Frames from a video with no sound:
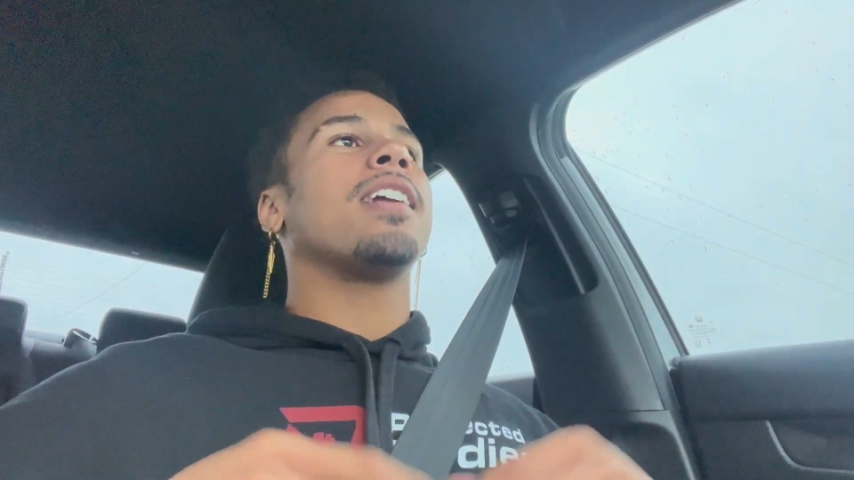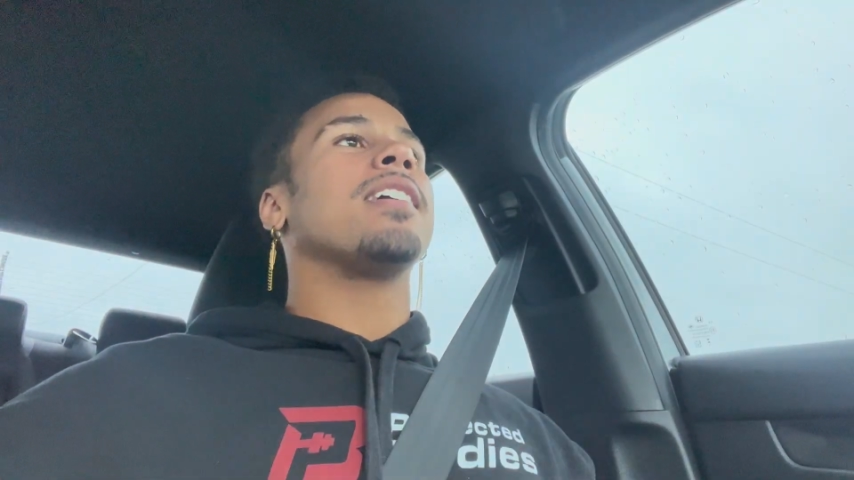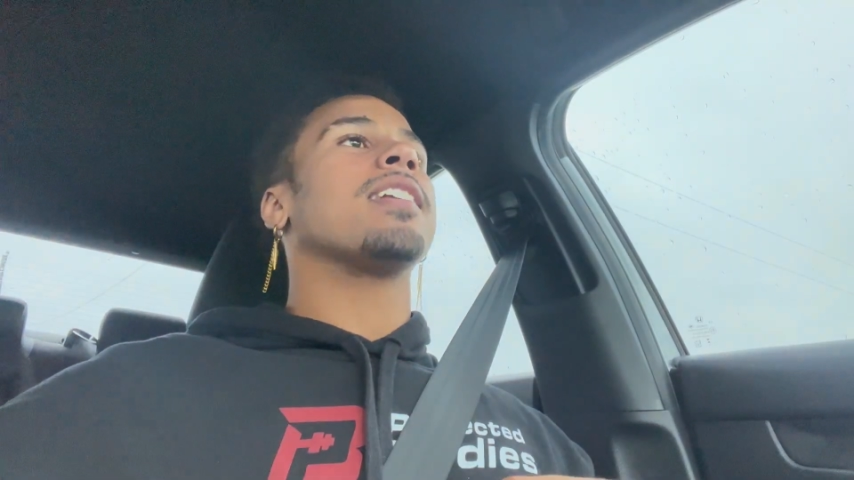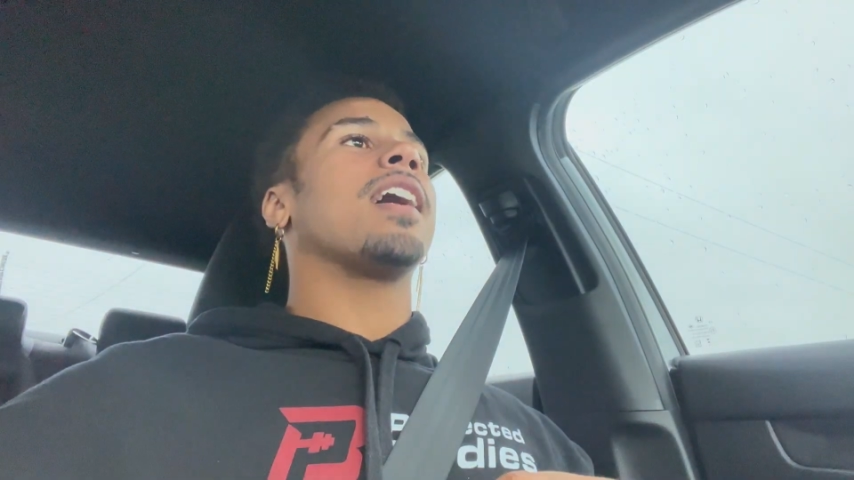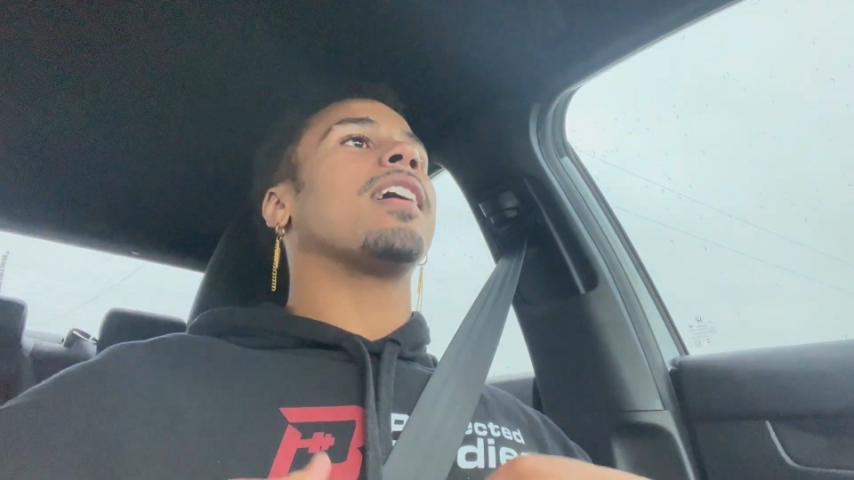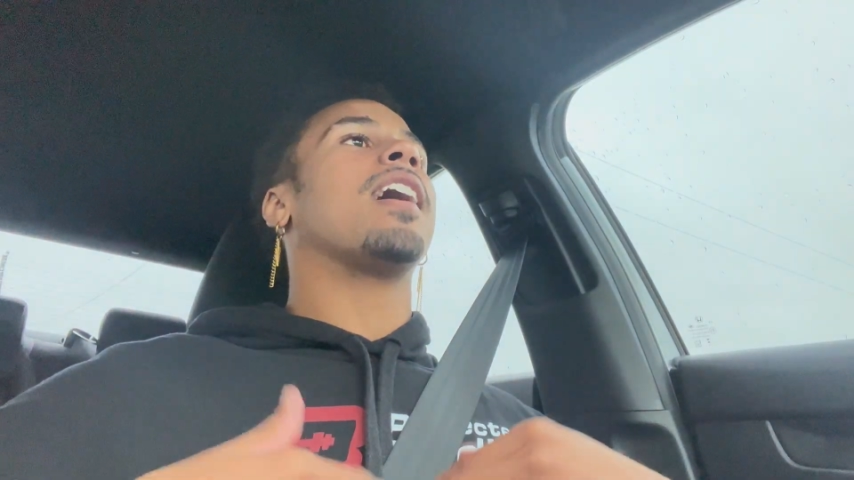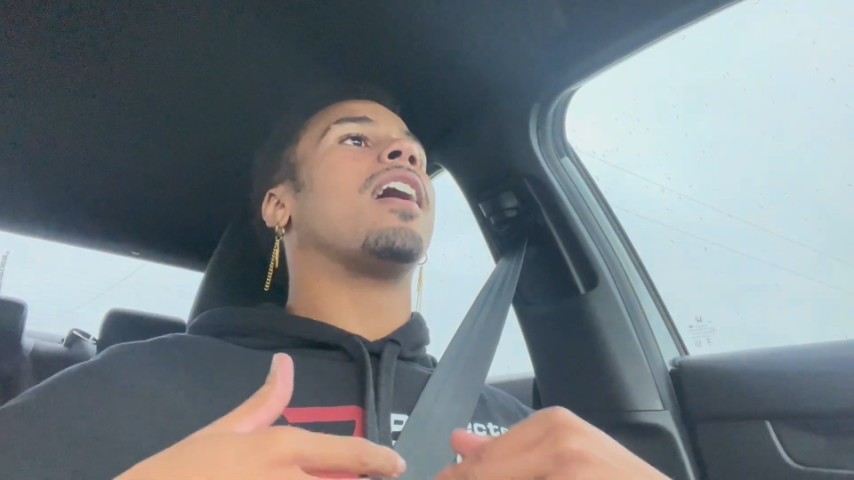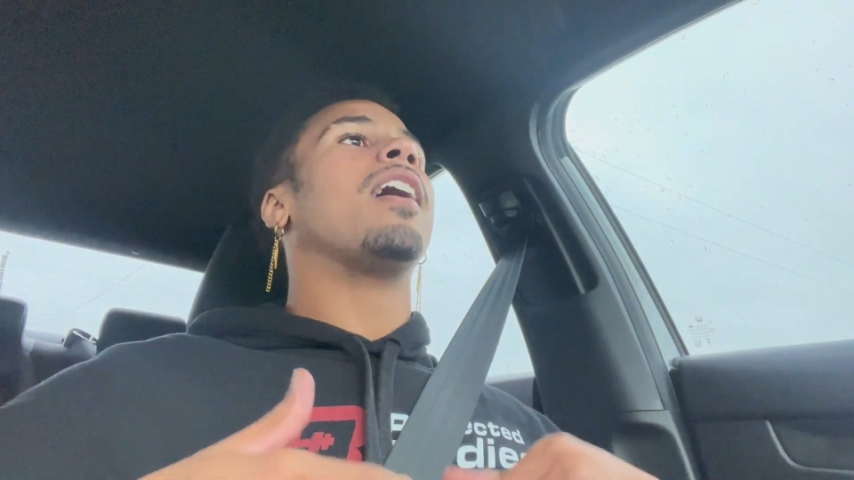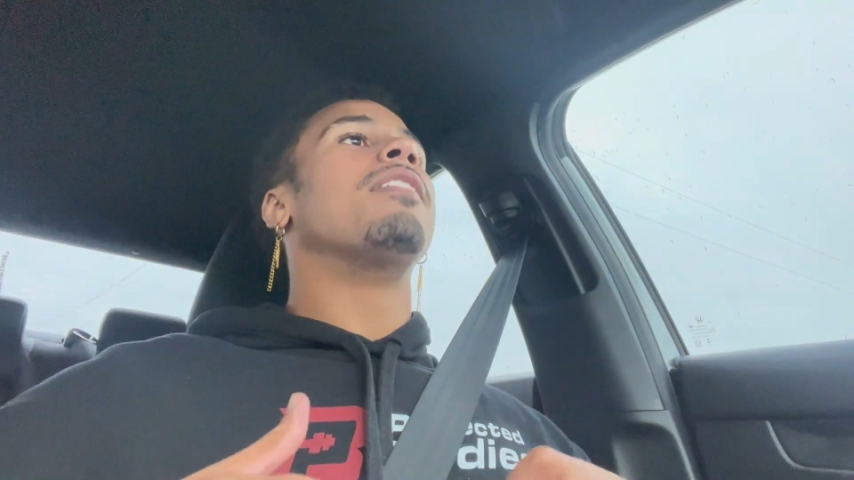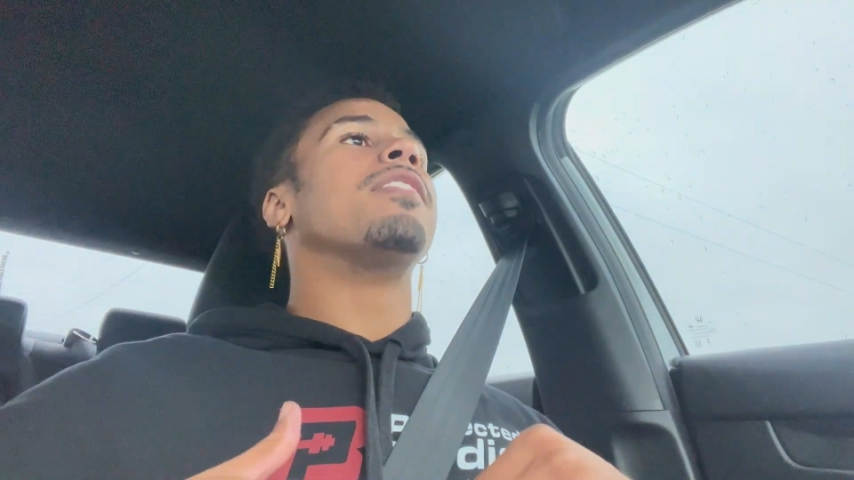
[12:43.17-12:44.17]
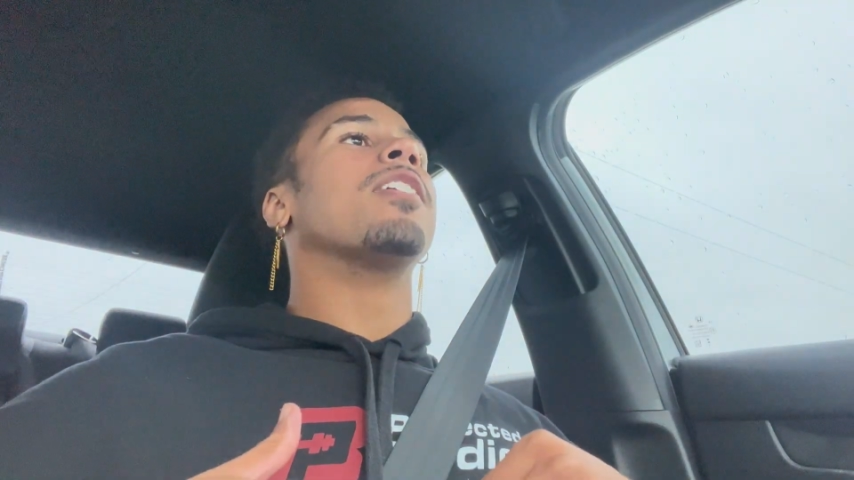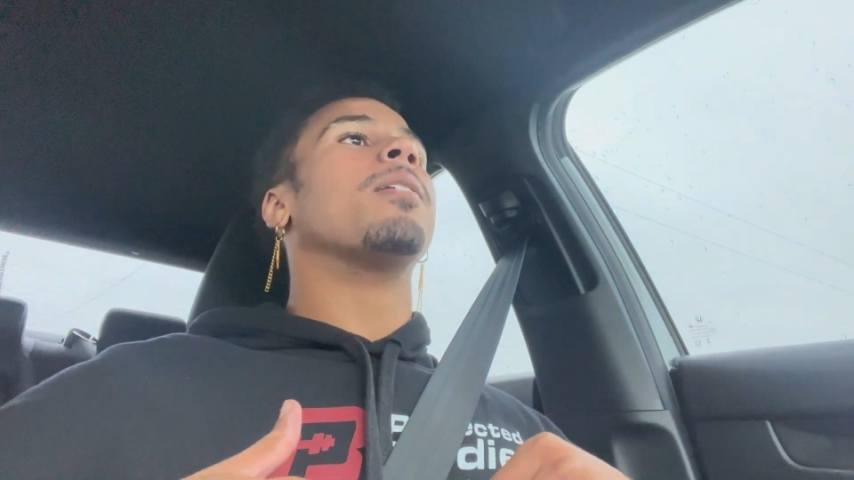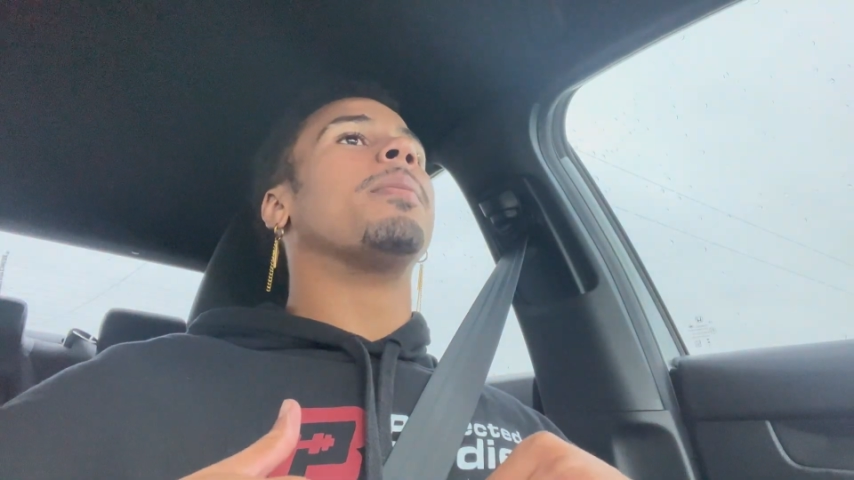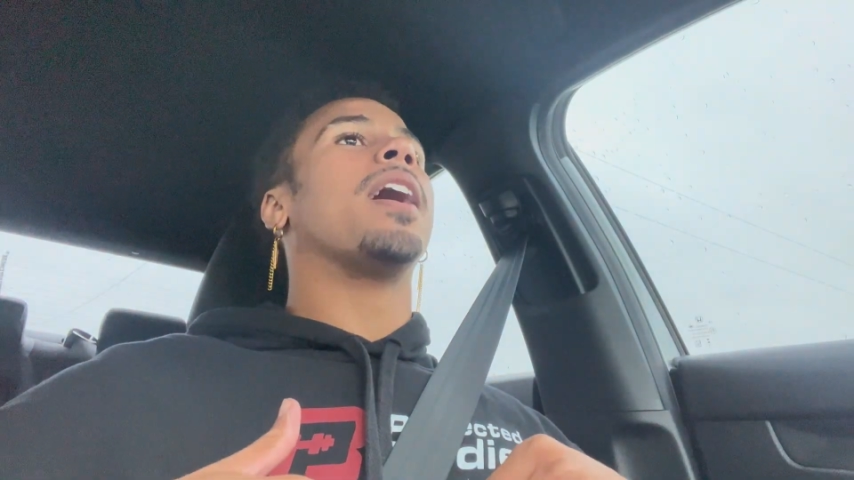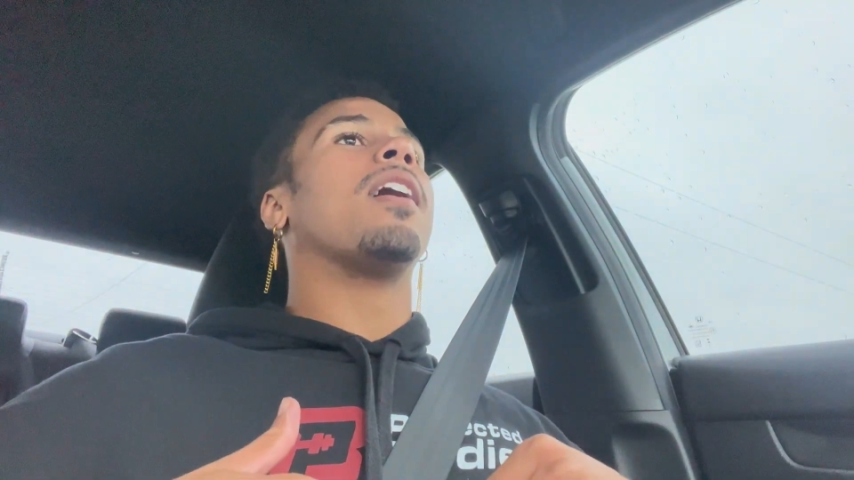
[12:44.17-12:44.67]
exactly how I feel
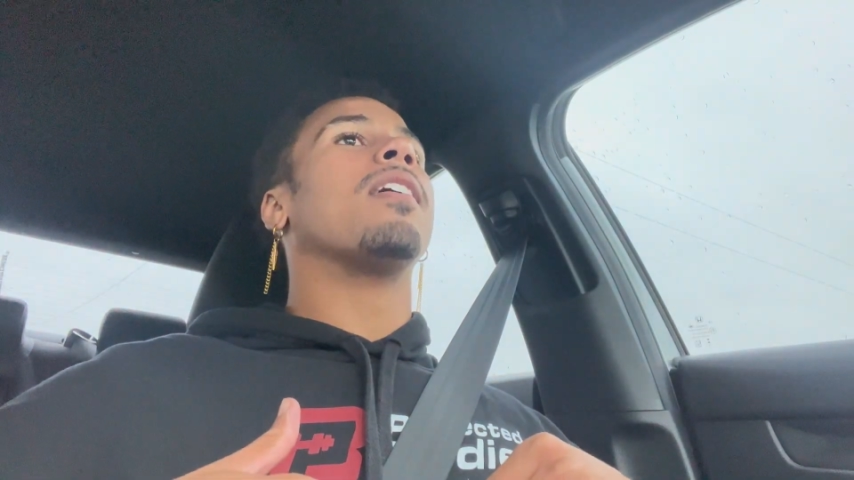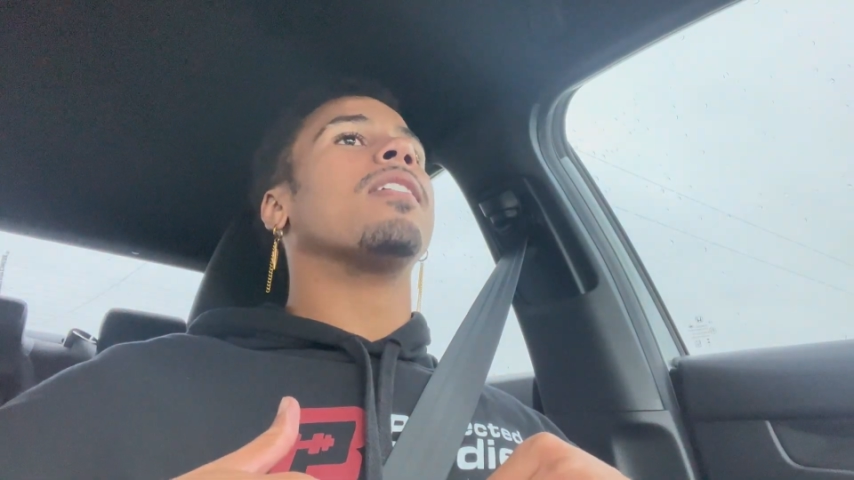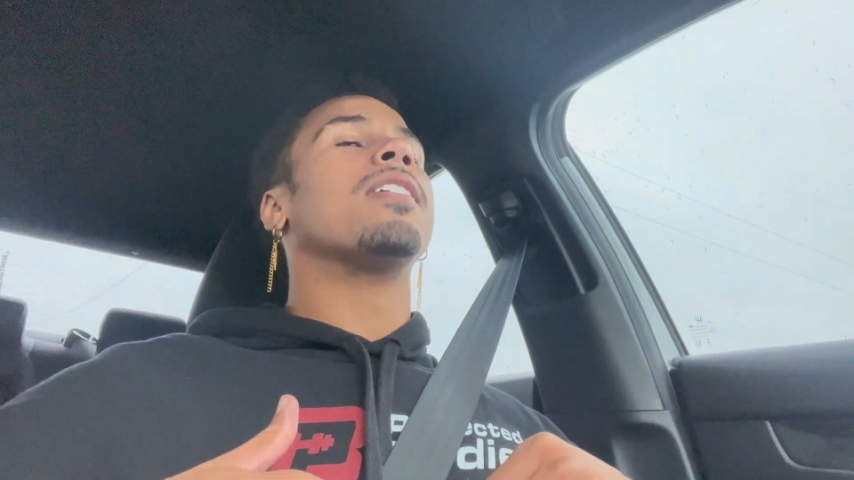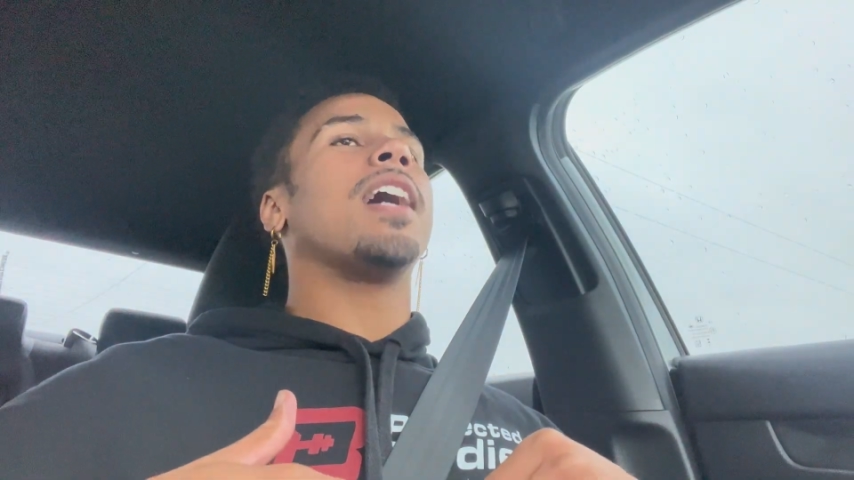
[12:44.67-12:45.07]
about,